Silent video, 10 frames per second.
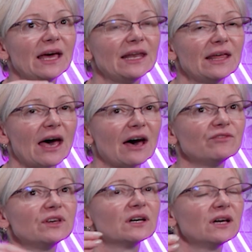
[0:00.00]
and
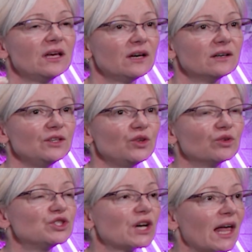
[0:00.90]
having
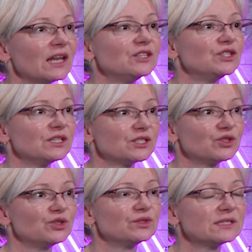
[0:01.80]
challenges
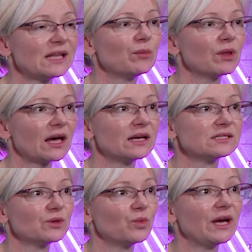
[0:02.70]
to
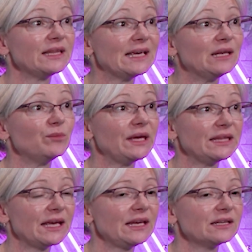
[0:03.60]
stabilize the weight in
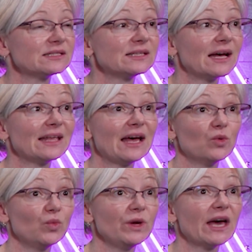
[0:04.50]
maintenance that
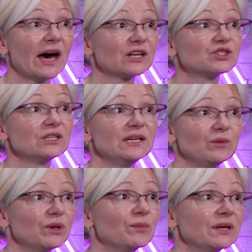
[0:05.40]
we actually
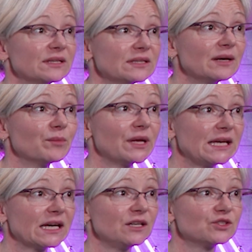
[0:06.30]
implemented the
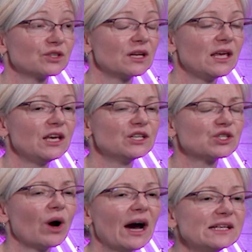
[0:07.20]
medication.
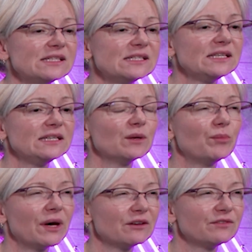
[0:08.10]
So I see the
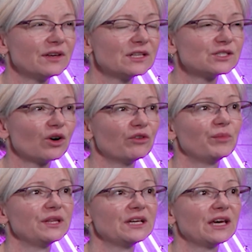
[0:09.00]
benefits of
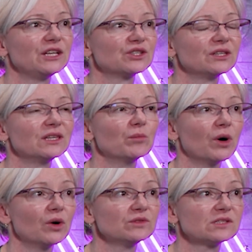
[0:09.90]
medication the
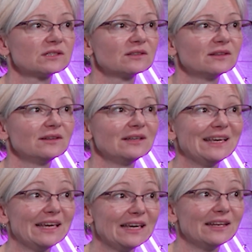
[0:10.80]
most
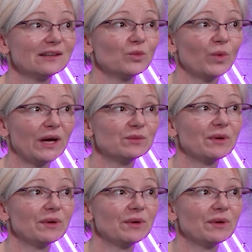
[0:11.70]
in weight